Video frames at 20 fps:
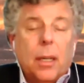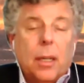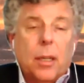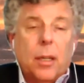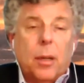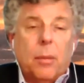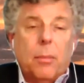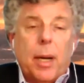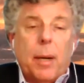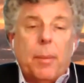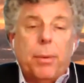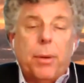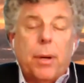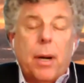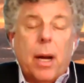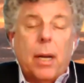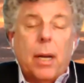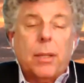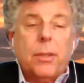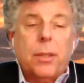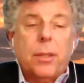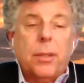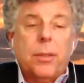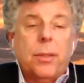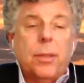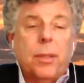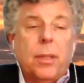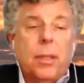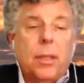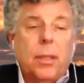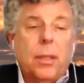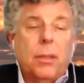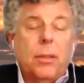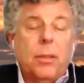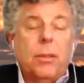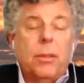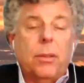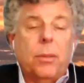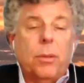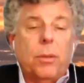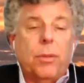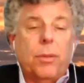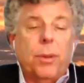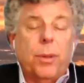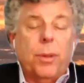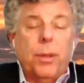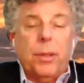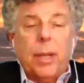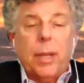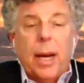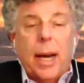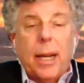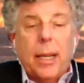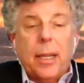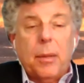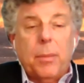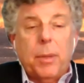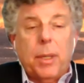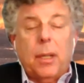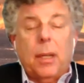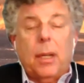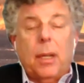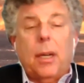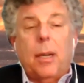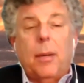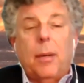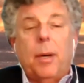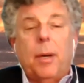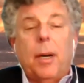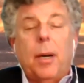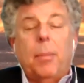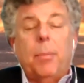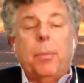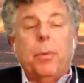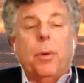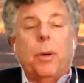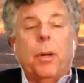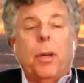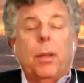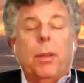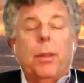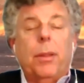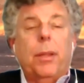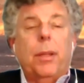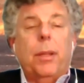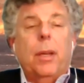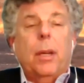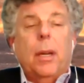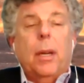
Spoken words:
my process is to review the document and come up with,